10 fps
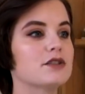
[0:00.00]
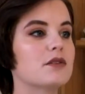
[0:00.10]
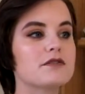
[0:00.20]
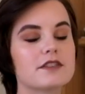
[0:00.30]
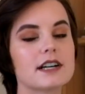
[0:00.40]

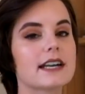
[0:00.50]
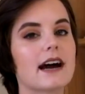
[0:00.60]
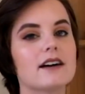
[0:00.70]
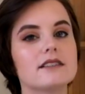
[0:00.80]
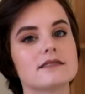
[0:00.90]
don't freak
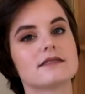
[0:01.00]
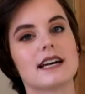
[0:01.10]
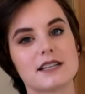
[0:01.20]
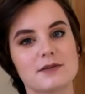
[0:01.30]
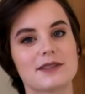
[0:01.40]
out.
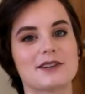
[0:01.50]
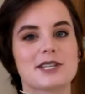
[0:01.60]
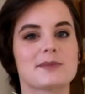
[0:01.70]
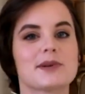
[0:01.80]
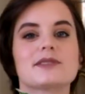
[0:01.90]
That's what they're
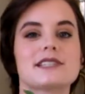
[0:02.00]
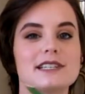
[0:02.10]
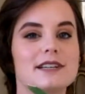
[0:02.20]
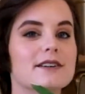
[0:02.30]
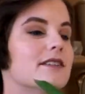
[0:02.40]
supposed
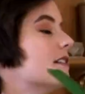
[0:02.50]
to do.